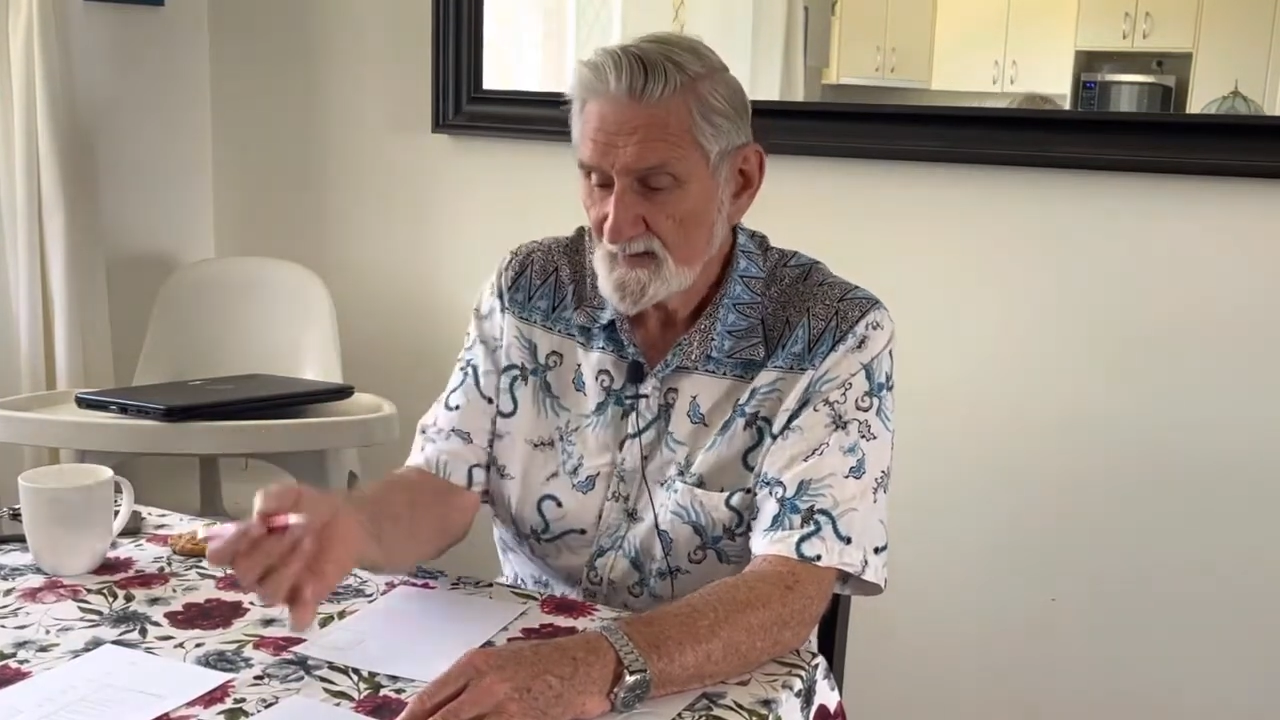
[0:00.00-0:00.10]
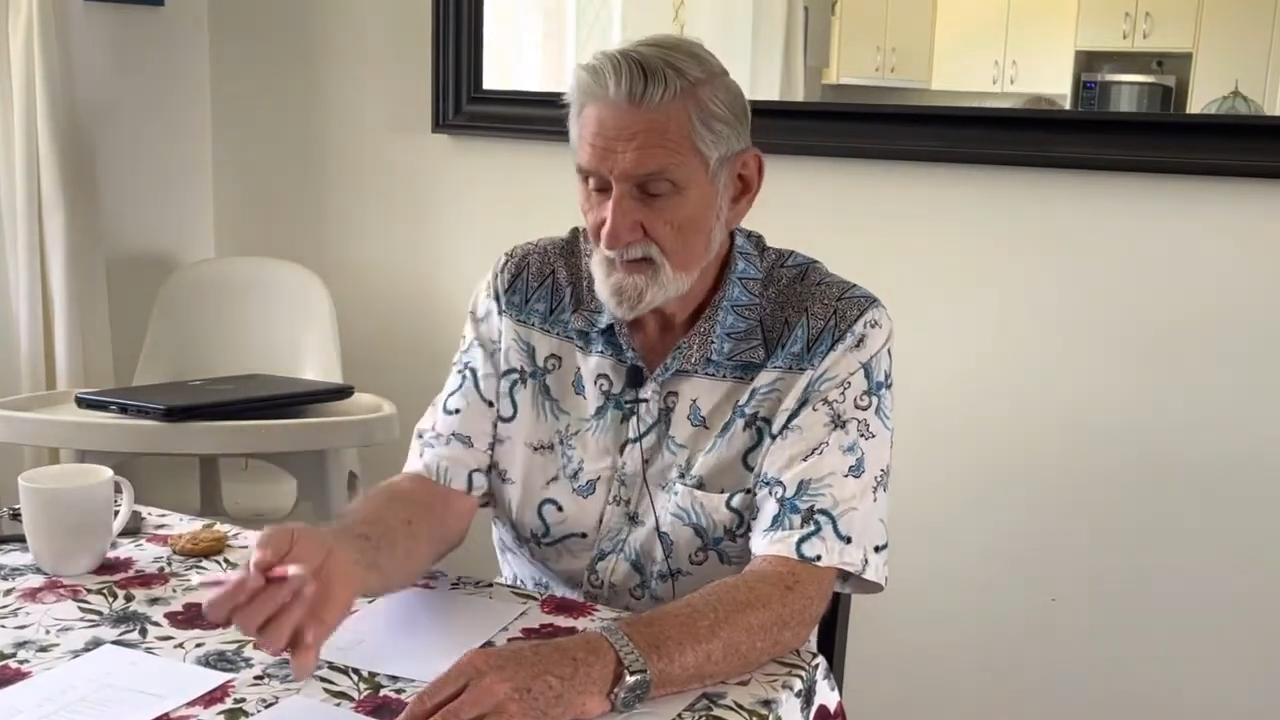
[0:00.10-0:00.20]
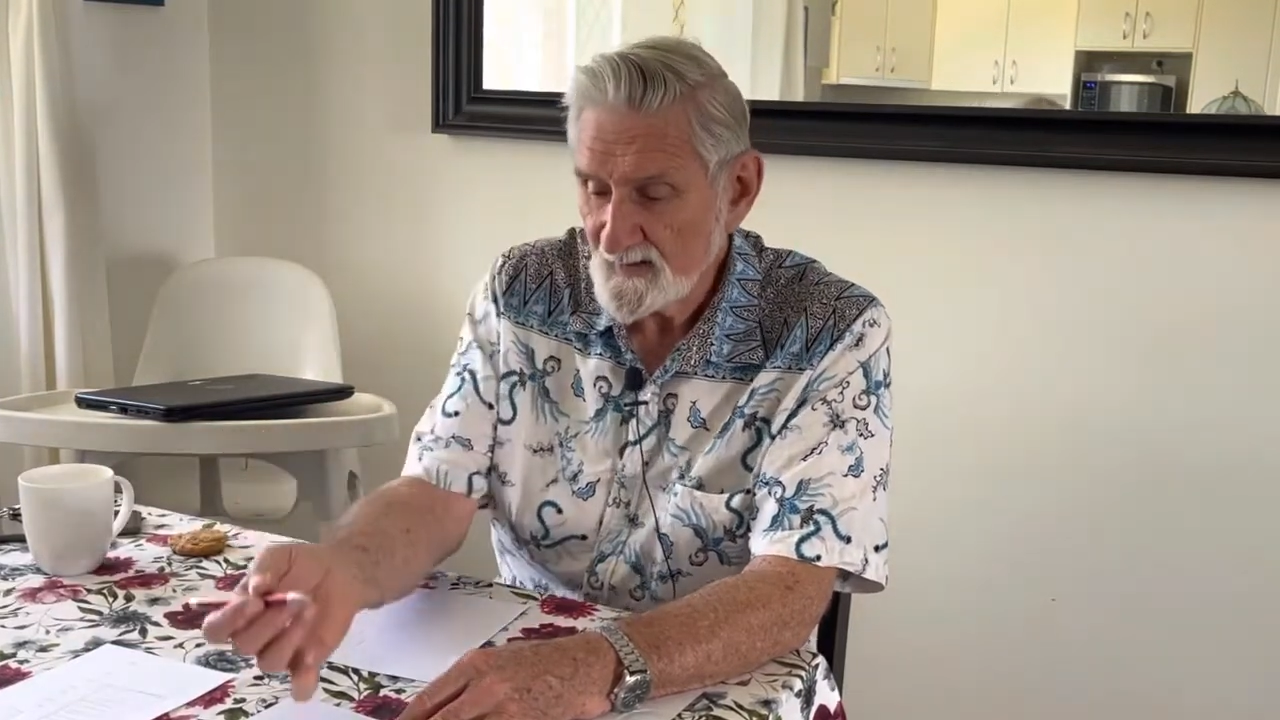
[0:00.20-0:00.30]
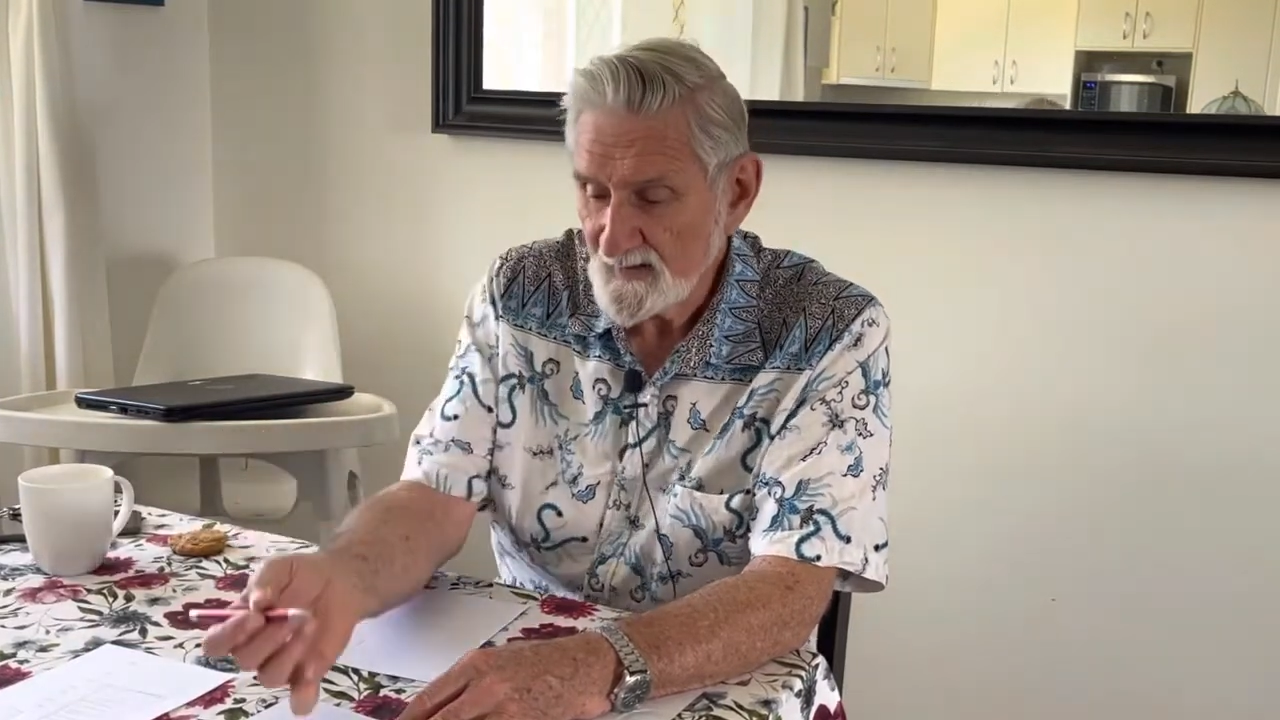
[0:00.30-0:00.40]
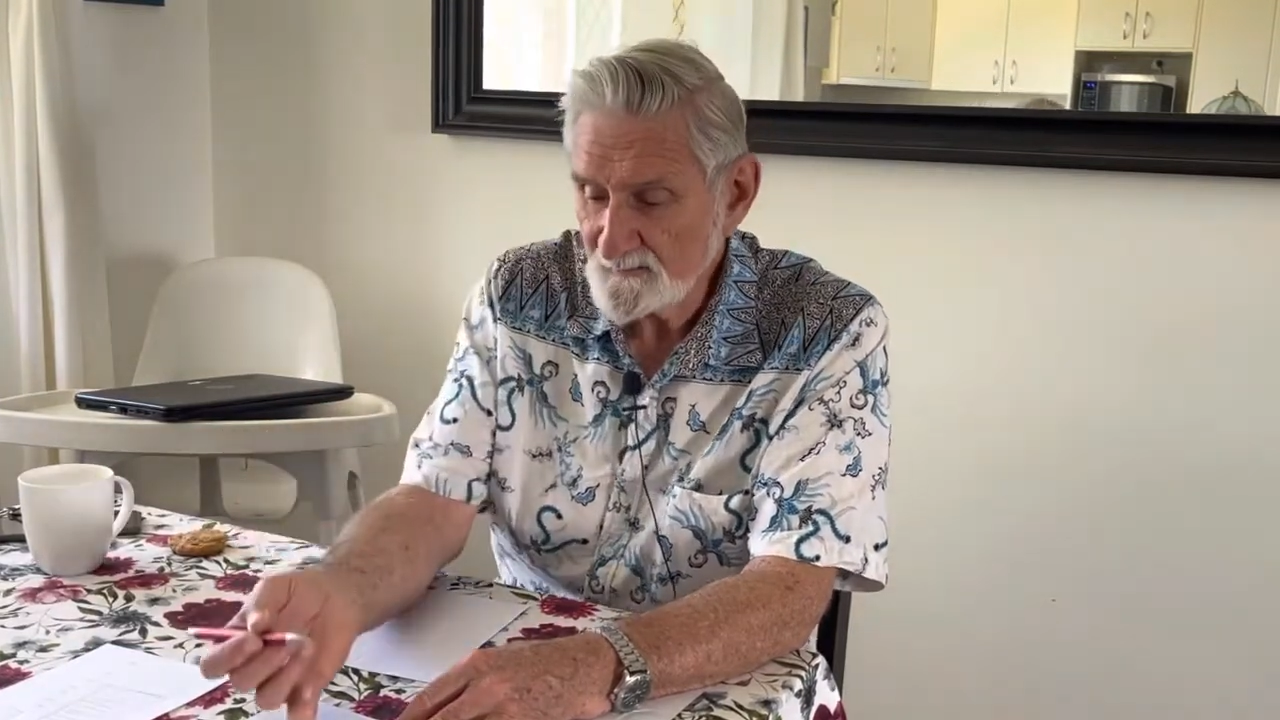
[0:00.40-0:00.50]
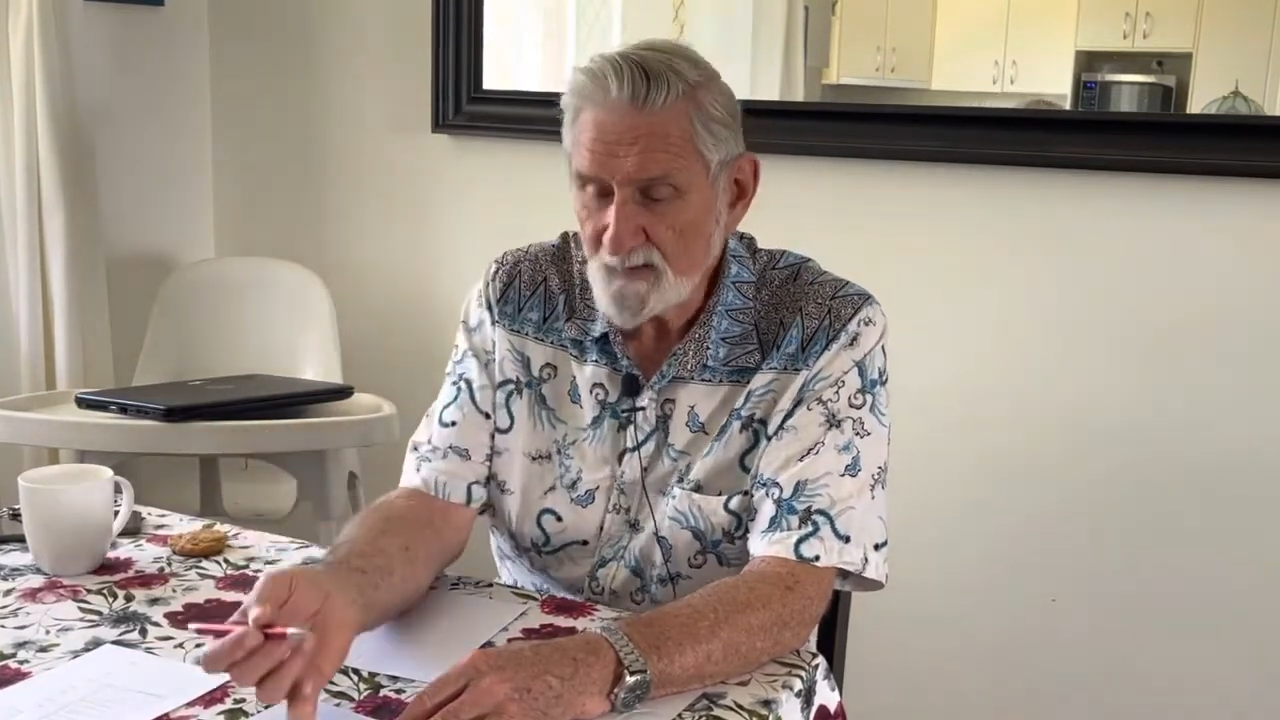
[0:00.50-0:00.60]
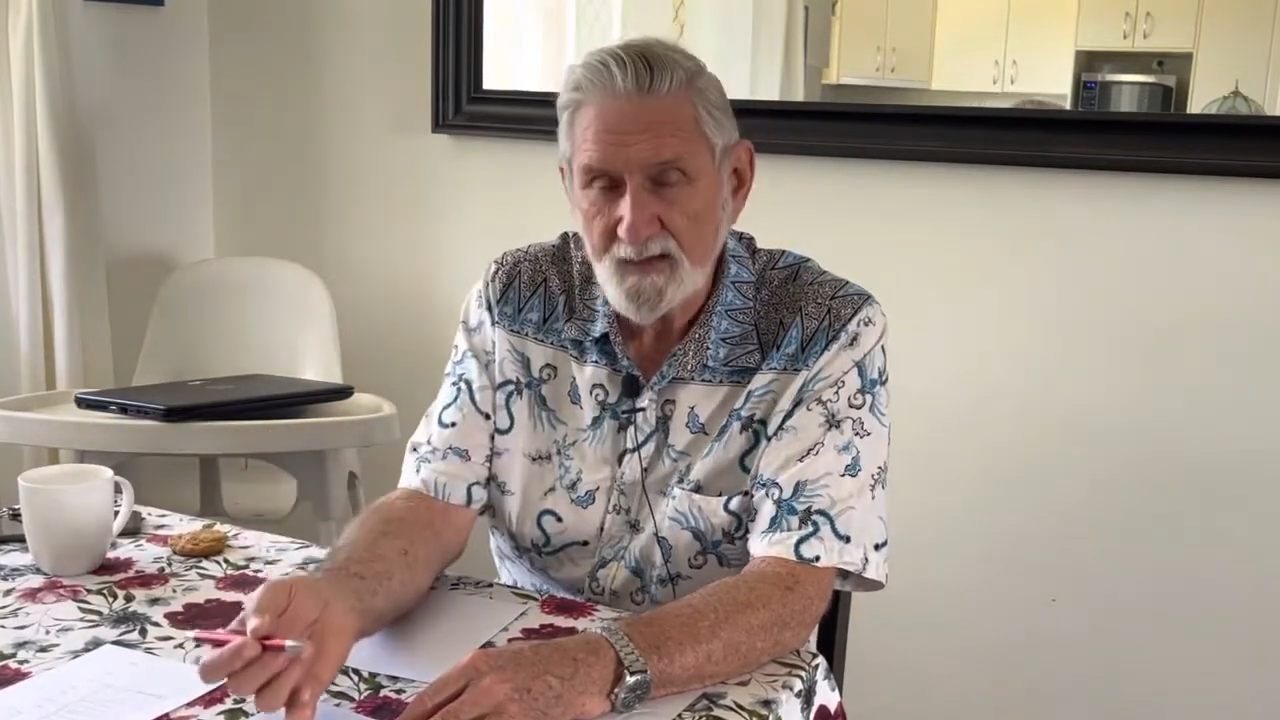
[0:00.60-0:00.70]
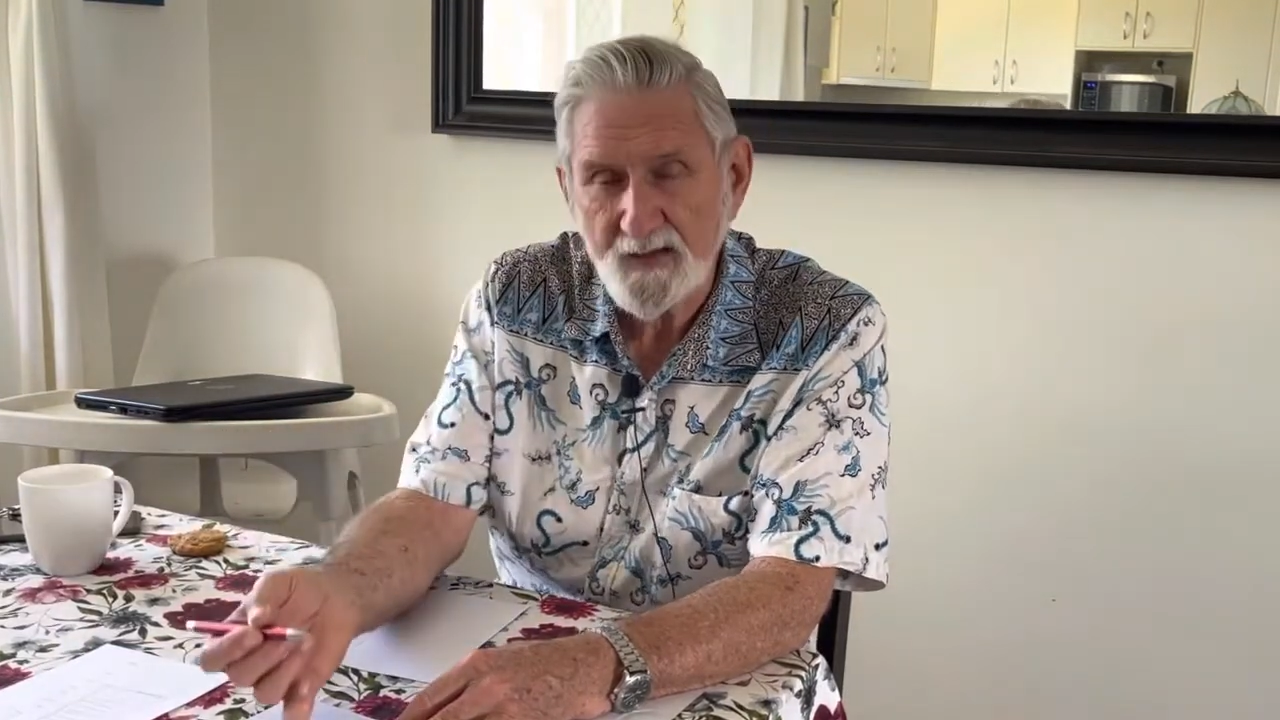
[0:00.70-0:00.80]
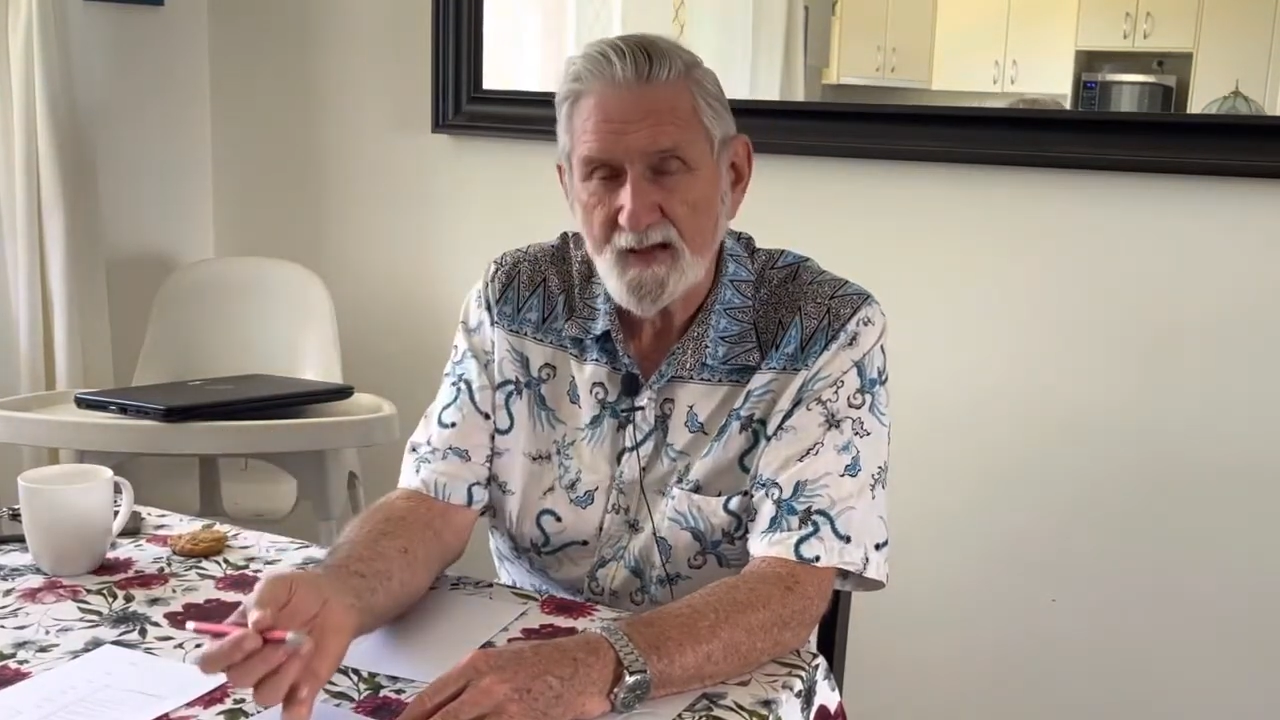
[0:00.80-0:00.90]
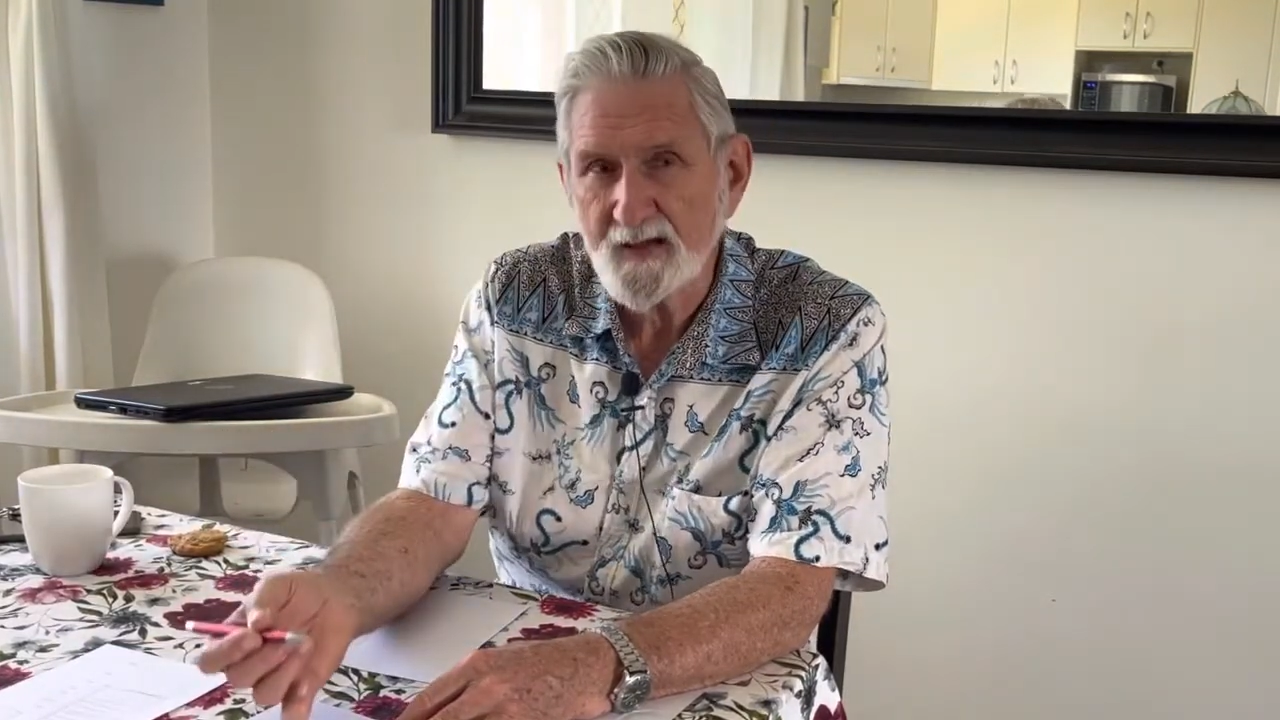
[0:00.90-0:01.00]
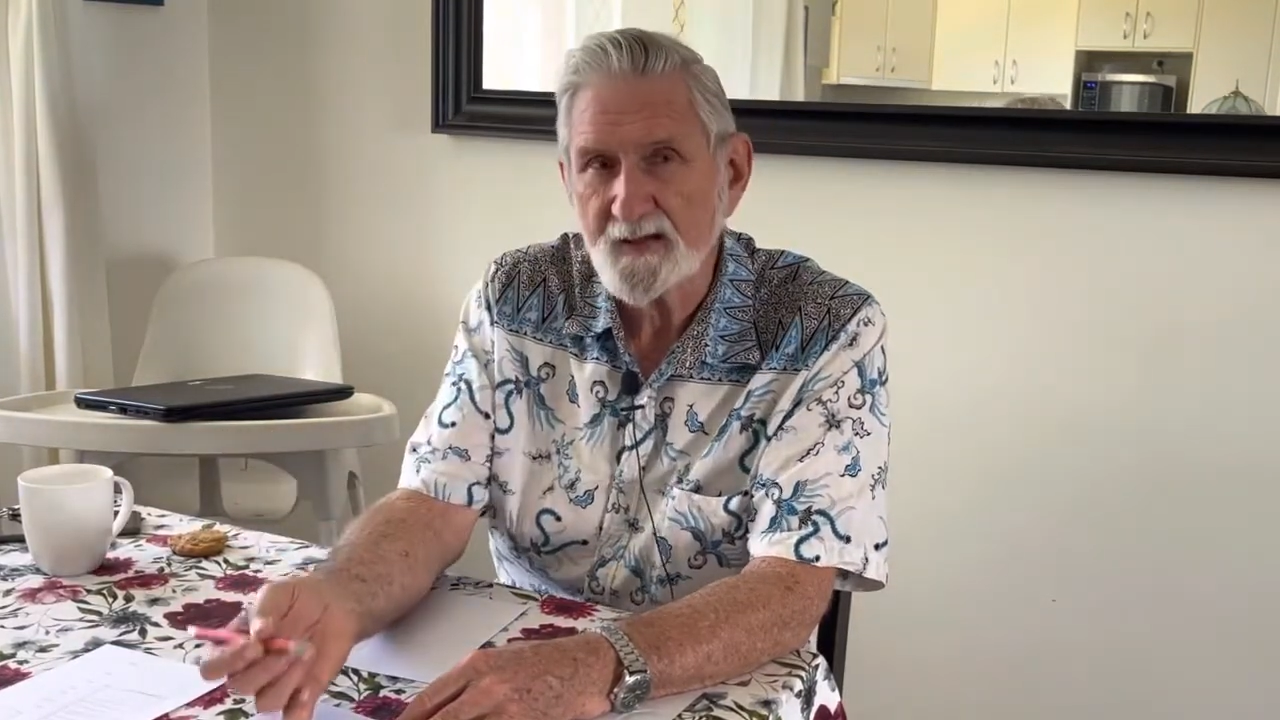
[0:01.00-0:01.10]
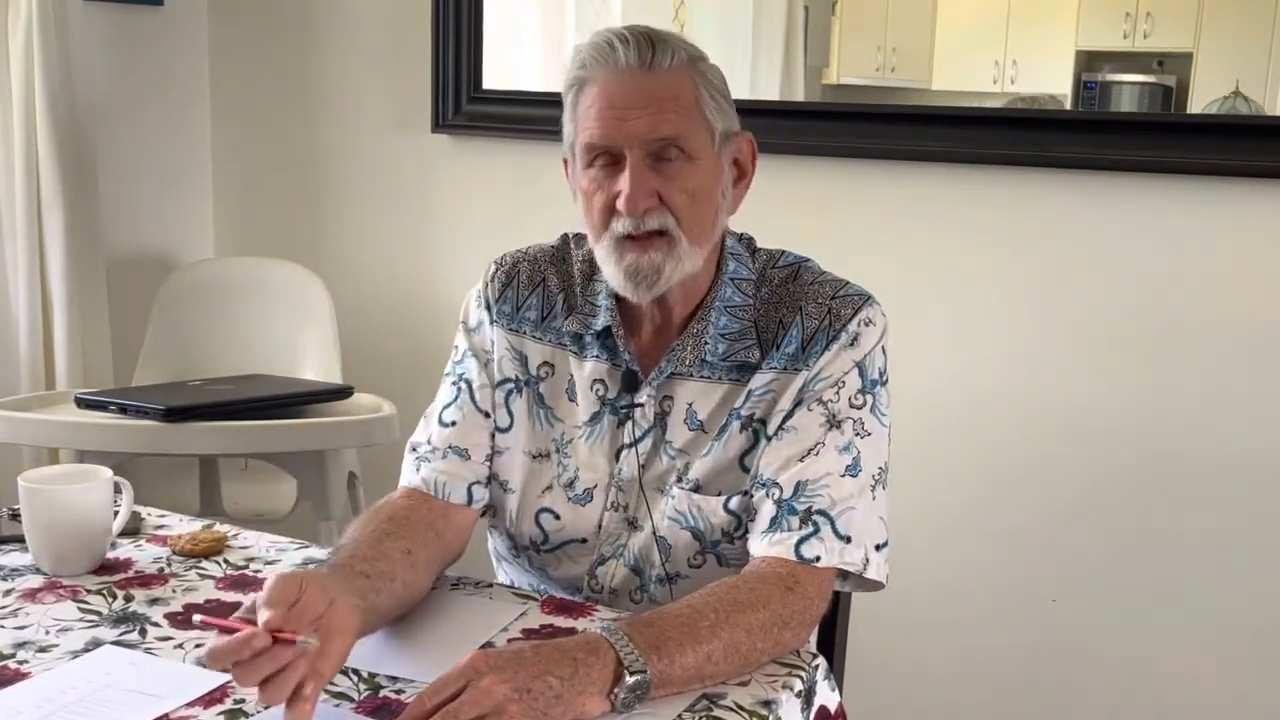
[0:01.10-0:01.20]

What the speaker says: If they get 8